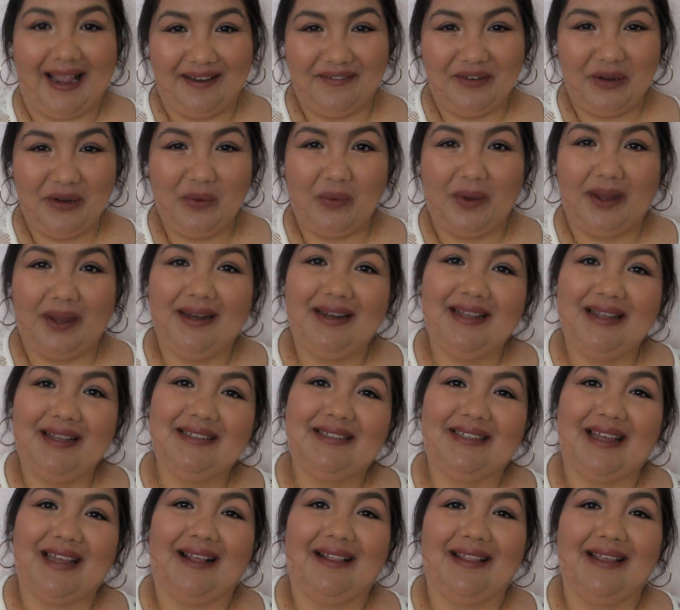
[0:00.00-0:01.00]
Everyone,
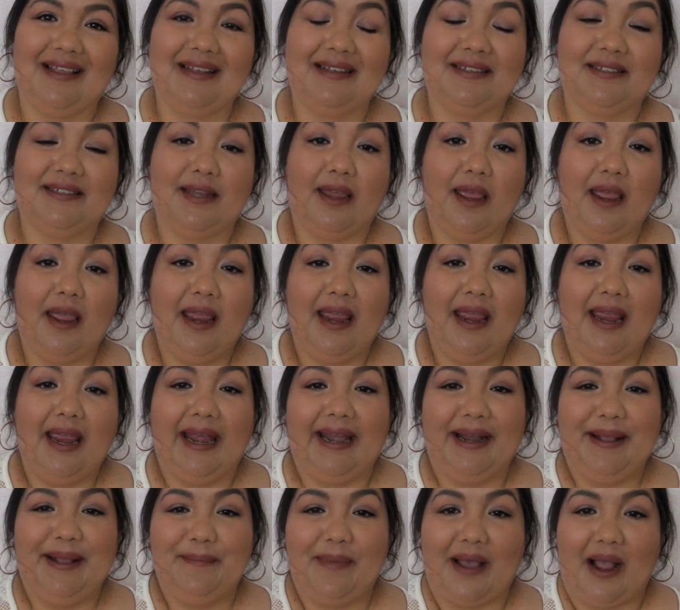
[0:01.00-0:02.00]
it's Alex
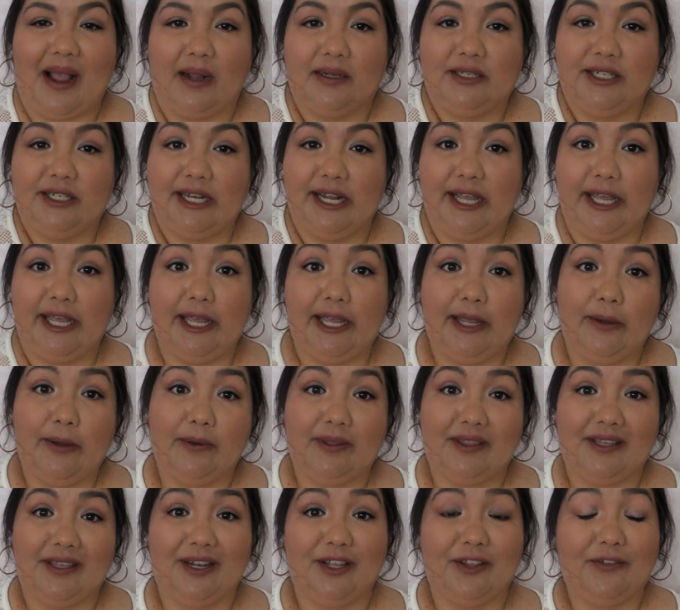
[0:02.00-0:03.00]
and I'm back today
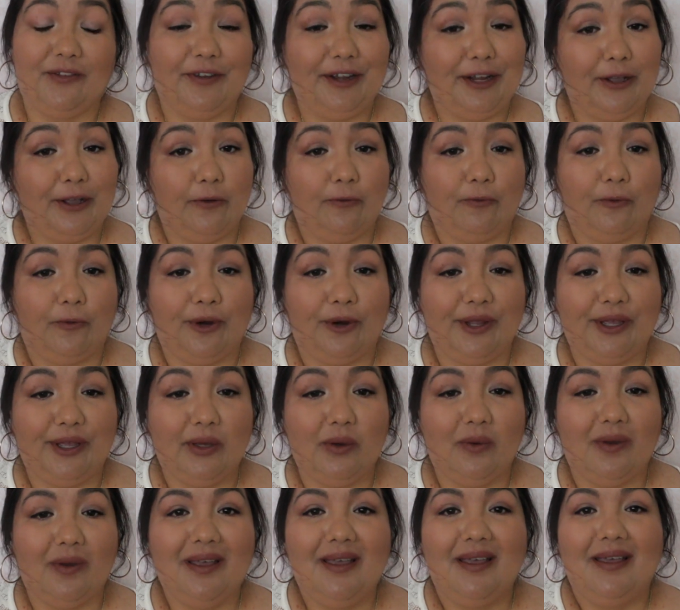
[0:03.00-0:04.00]
with another video for
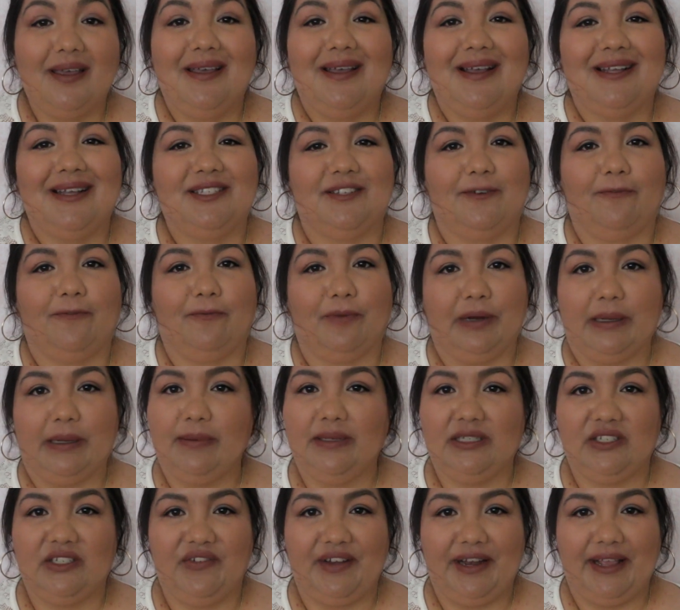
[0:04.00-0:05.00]
you. It's a
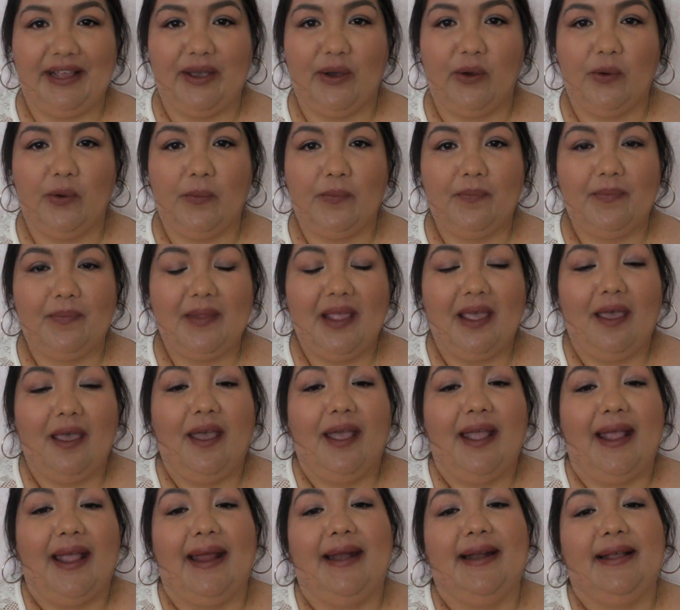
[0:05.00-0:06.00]
freebies video
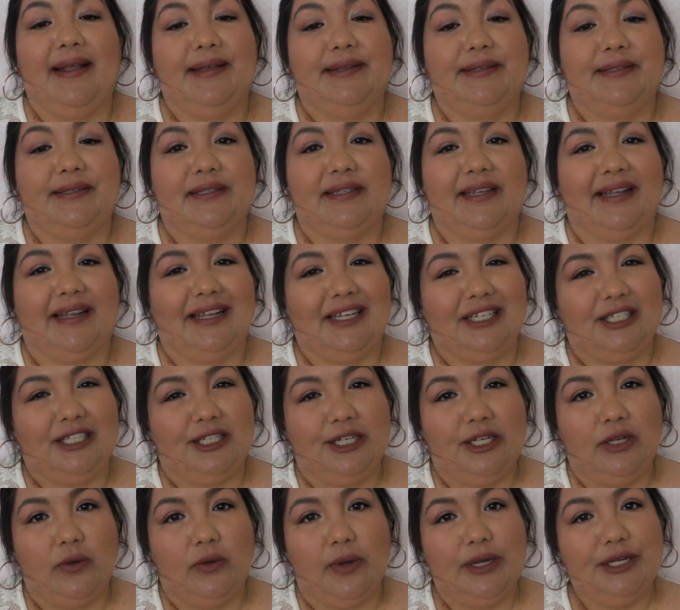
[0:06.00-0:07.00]
and it's a
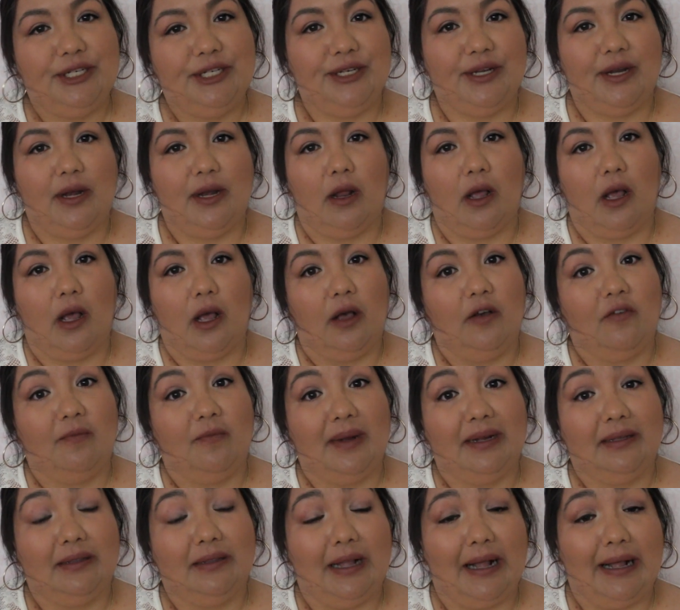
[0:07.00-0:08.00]
continuation of
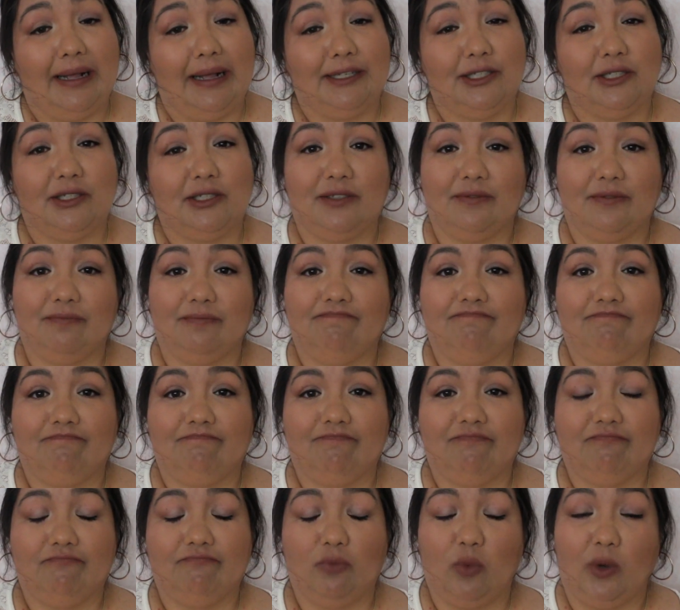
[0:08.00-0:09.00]
my last
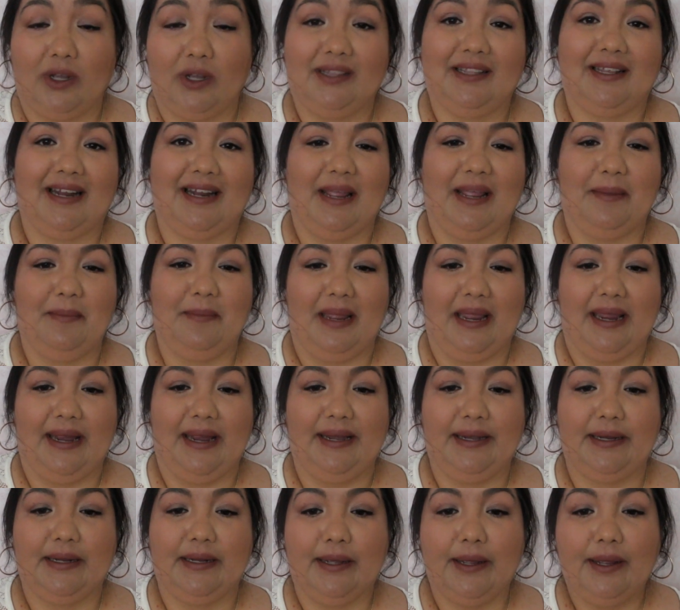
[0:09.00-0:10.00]
one that I
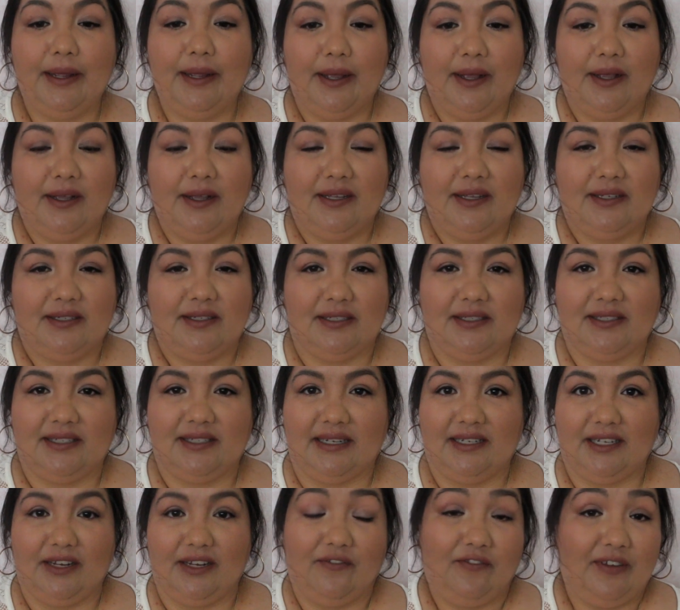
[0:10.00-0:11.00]
made since
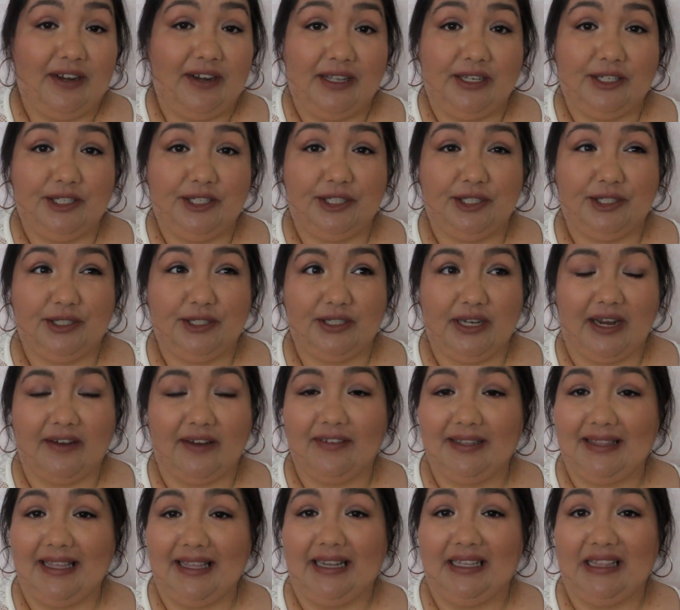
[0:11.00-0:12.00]
I didn't finish
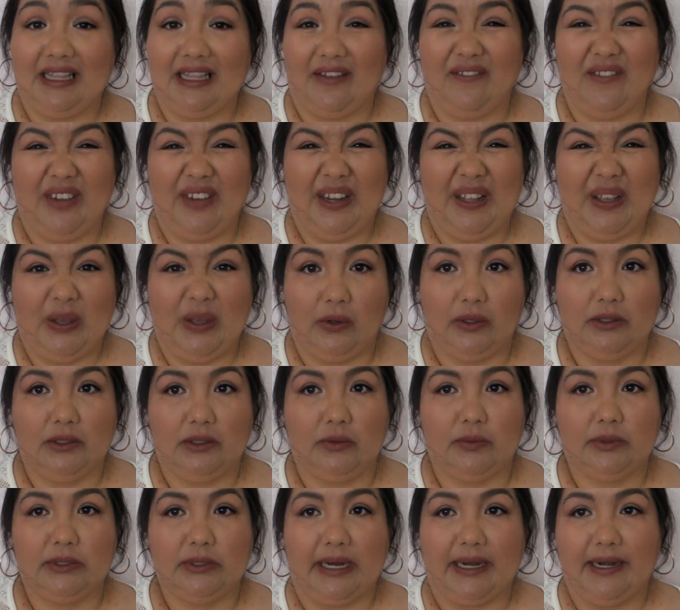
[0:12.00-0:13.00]
everything in that video because
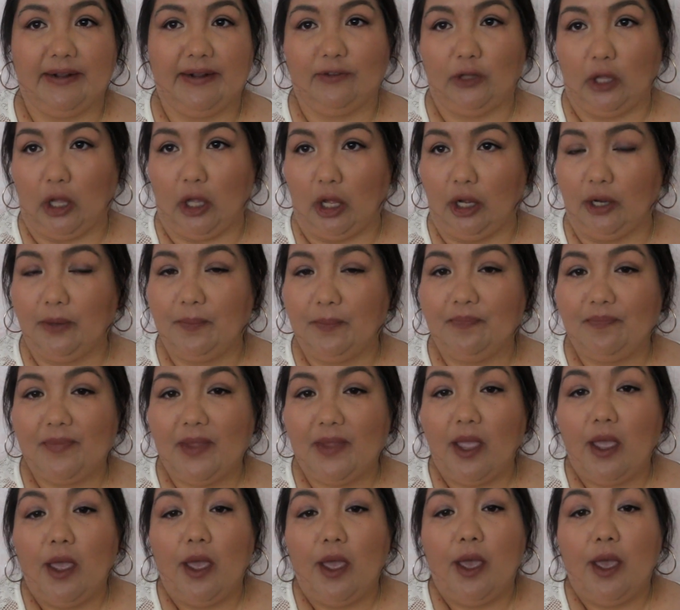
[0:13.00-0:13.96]
it was kind of long.